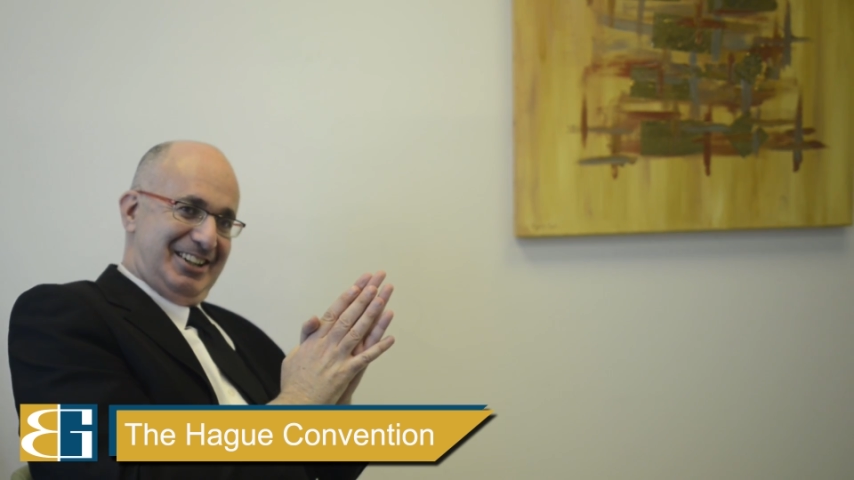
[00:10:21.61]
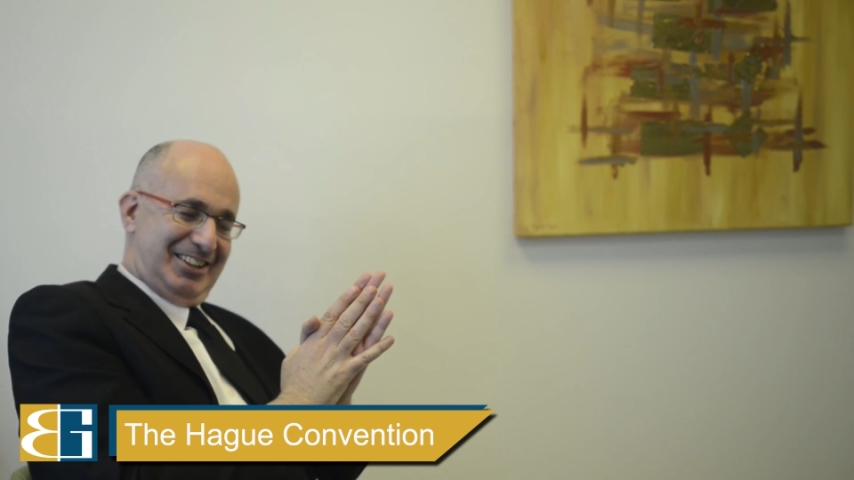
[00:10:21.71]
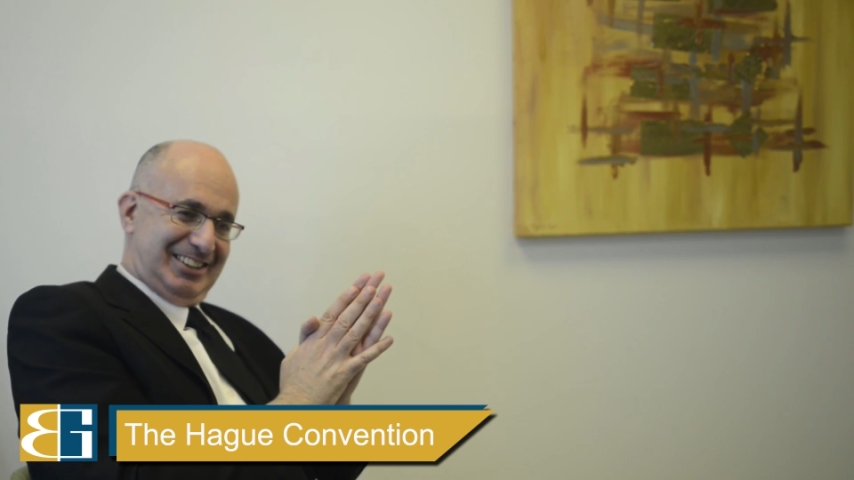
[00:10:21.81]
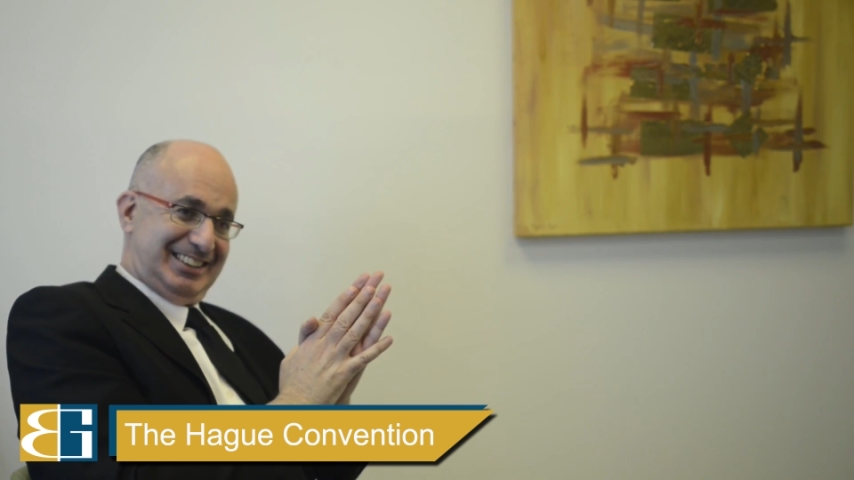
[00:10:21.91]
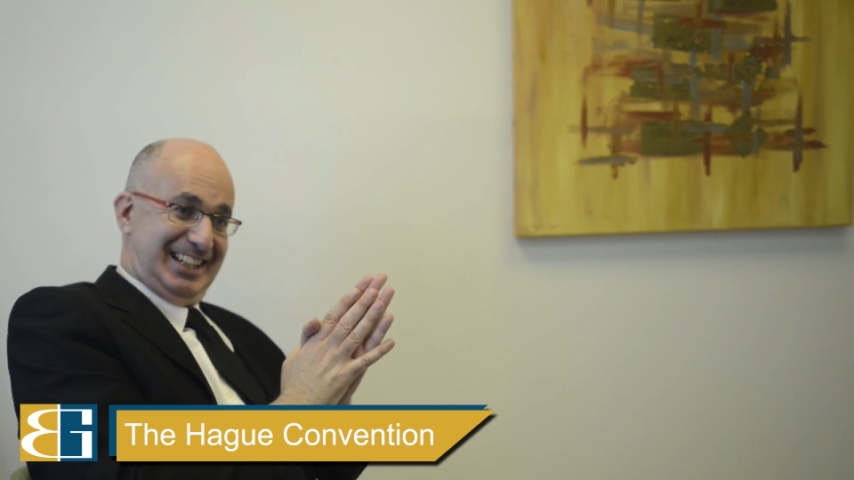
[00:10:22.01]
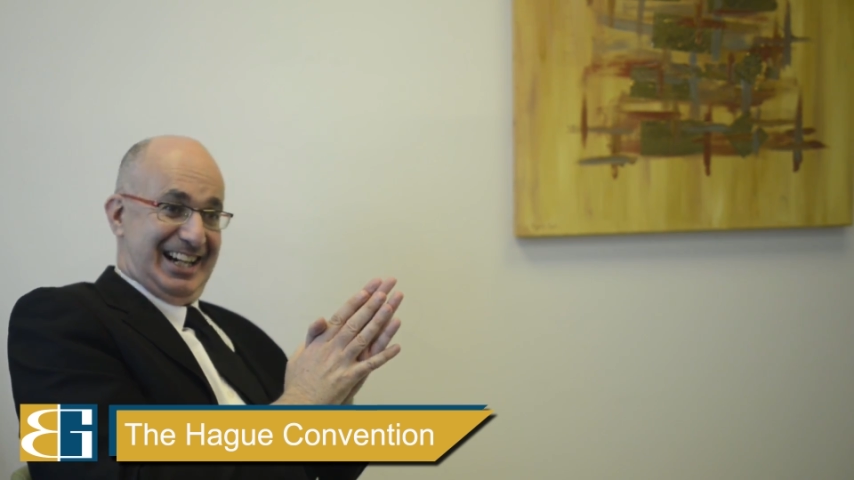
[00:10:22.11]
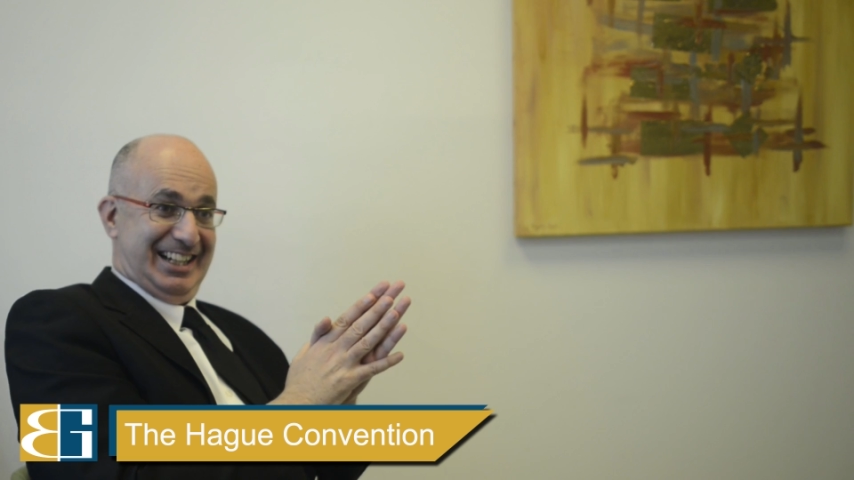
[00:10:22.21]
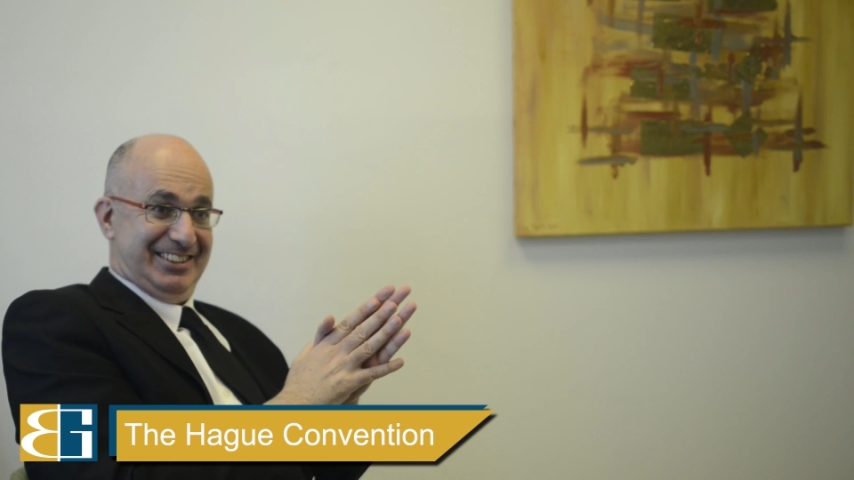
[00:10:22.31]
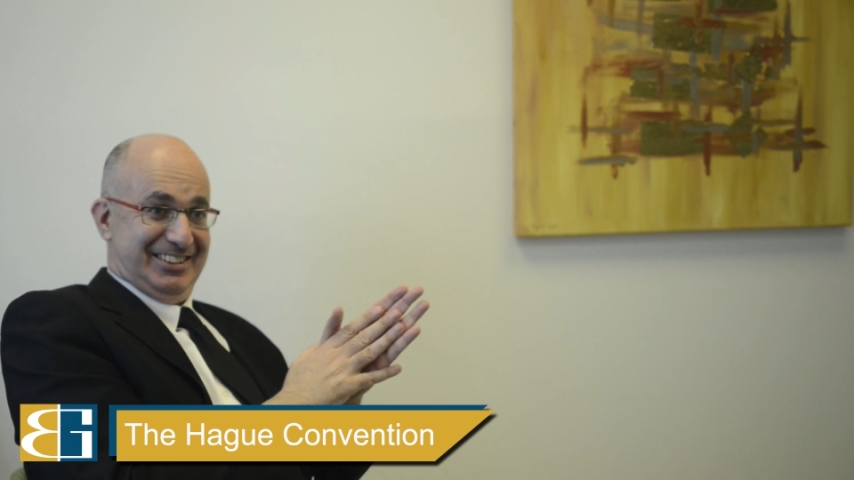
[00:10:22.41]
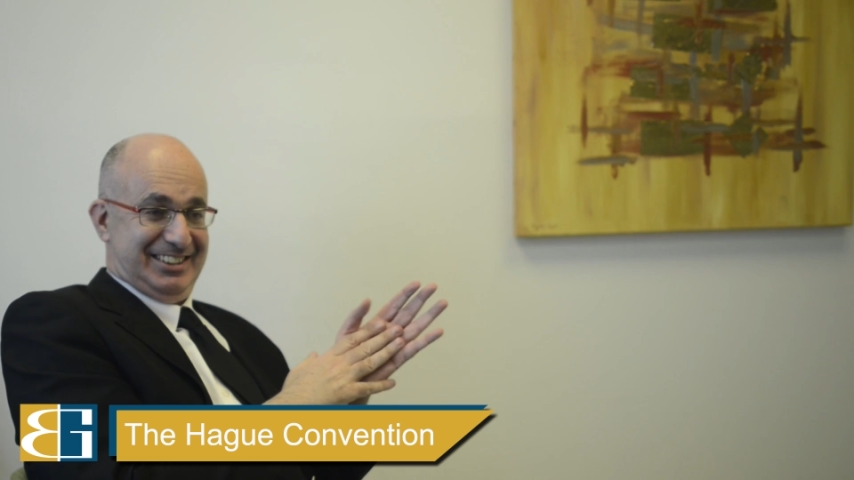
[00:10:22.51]
are
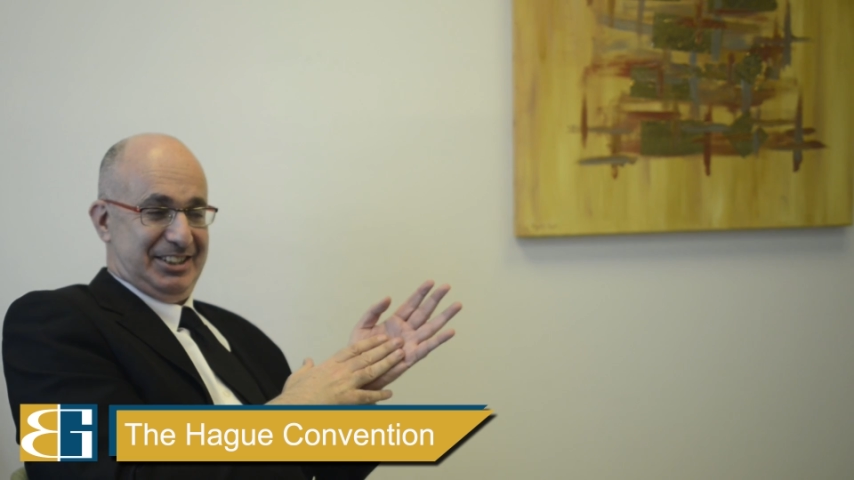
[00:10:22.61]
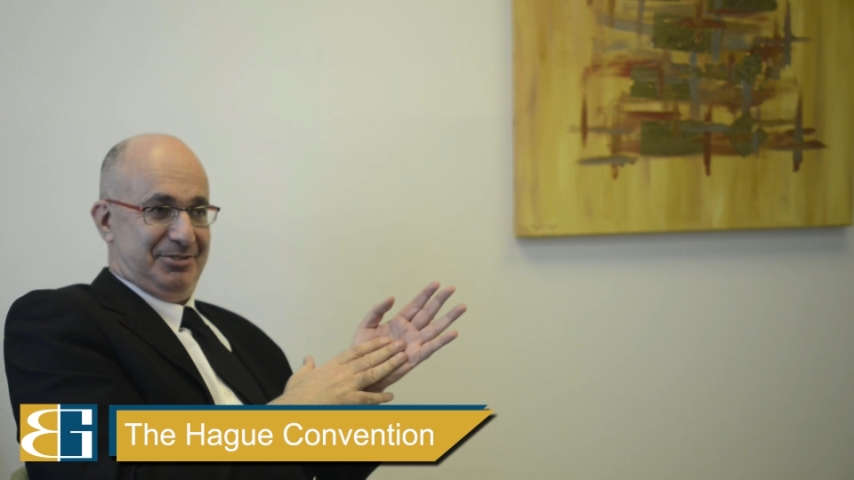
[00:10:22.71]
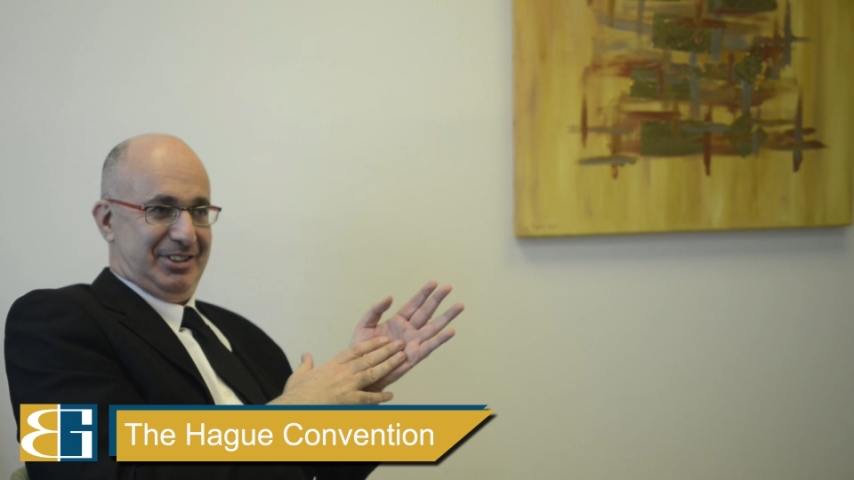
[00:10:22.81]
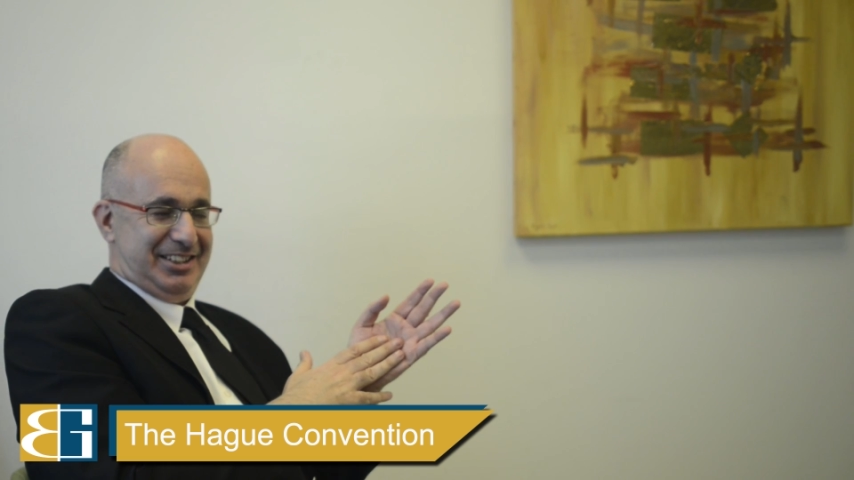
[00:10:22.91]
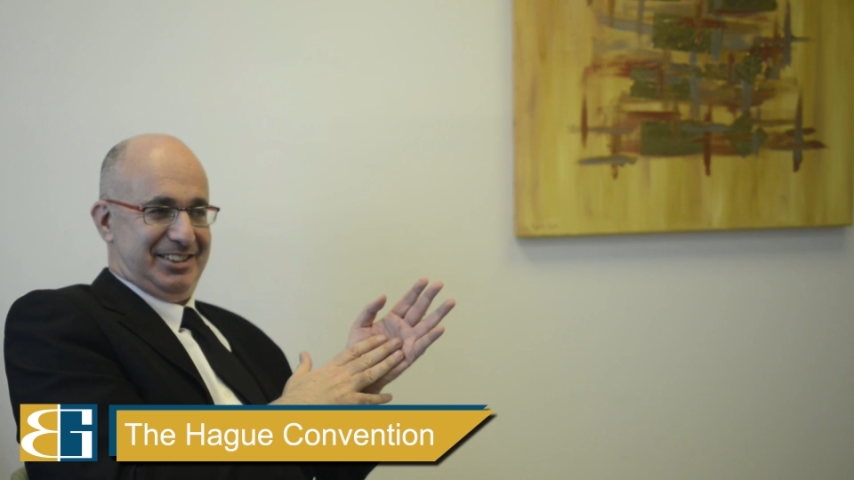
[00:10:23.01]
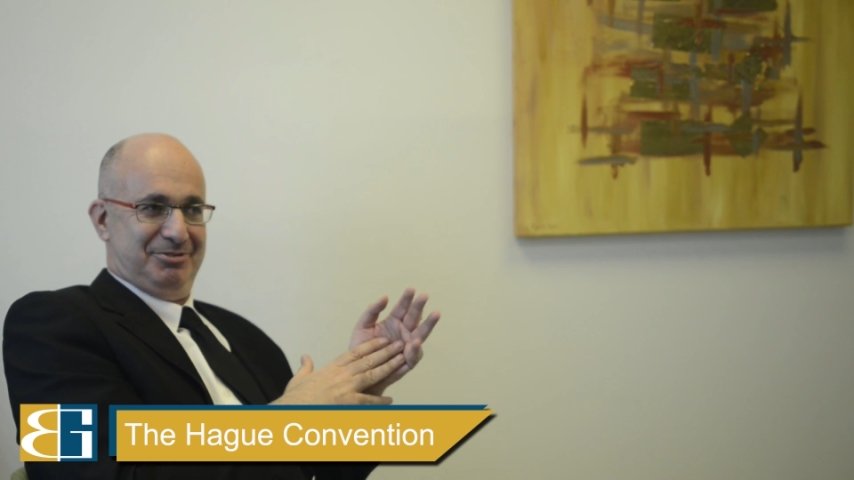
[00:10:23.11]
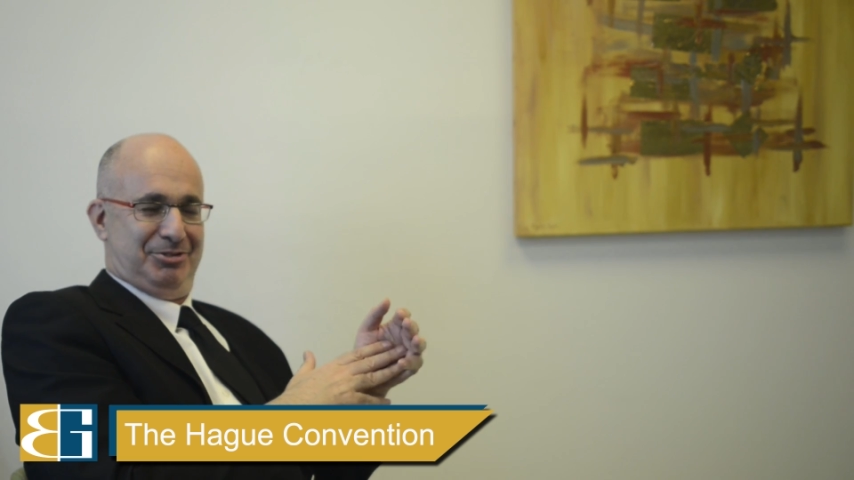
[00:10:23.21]
signed on this convention.